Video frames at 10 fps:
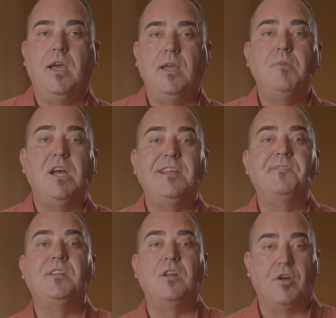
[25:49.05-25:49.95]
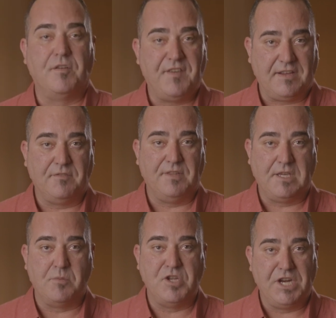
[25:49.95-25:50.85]
In my lesson on effectively
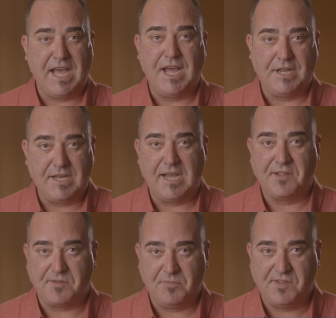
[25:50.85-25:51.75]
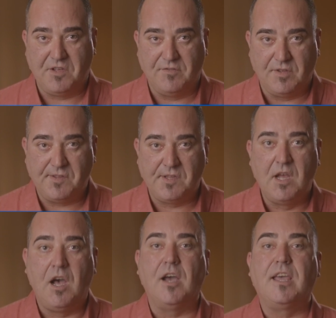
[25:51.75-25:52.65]
communicating customer service,
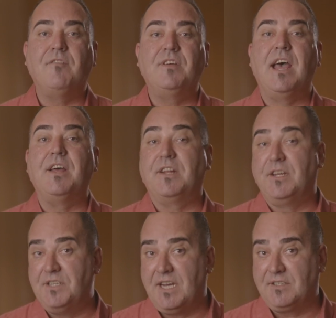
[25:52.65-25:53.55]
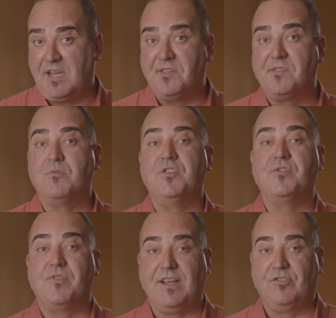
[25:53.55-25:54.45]
I covered how to conduct customer
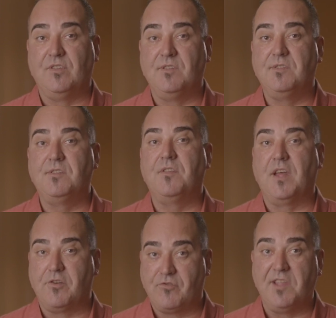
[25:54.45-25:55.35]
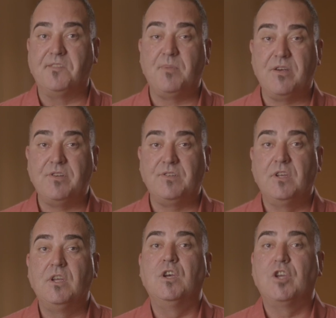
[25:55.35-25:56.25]
interactions that are transparent,
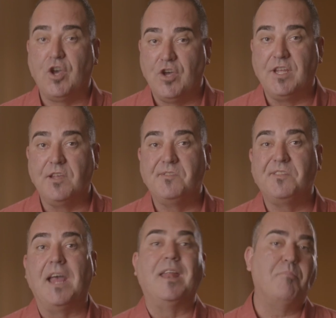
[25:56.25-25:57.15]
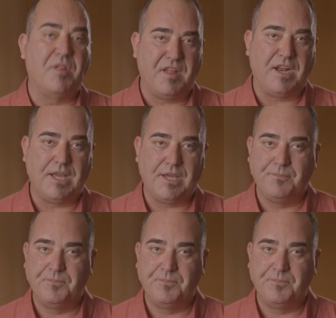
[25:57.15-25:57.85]
courteous, and empathetic.